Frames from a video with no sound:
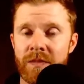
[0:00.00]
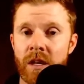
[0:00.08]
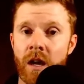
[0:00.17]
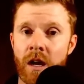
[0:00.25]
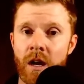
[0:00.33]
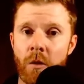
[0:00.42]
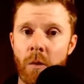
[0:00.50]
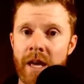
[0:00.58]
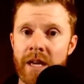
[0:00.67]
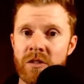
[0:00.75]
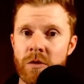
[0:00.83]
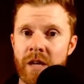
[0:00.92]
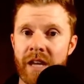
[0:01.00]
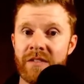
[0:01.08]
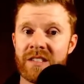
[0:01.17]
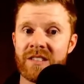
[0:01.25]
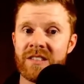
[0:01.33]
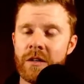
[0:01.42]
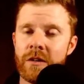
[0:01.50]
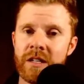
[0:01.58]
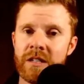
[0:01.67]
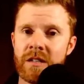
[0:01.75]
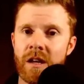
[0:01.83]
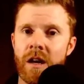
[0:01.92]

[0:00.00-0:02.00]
Another way is you can have a series